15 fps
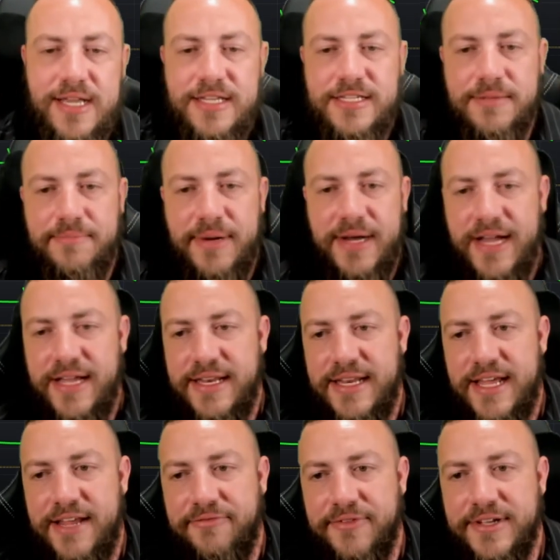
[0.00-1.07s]
to buy
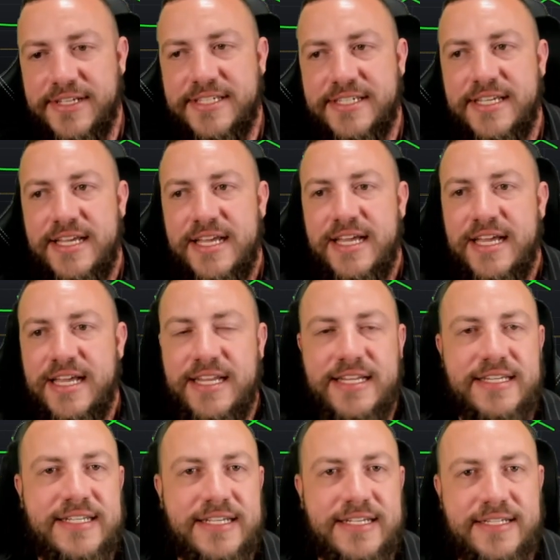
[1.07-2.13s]
Netflix, and
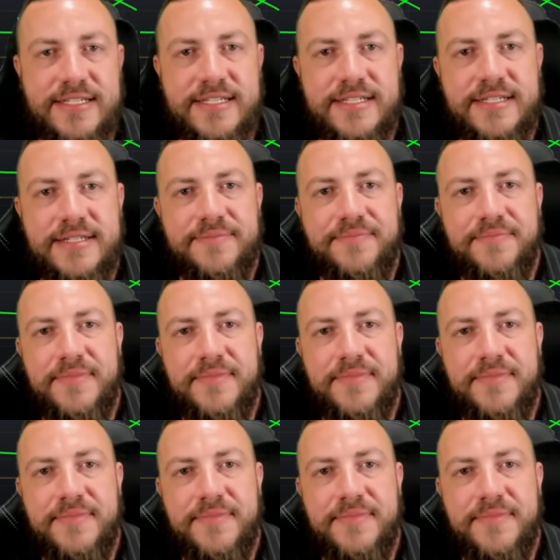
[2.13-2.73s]
it didn't.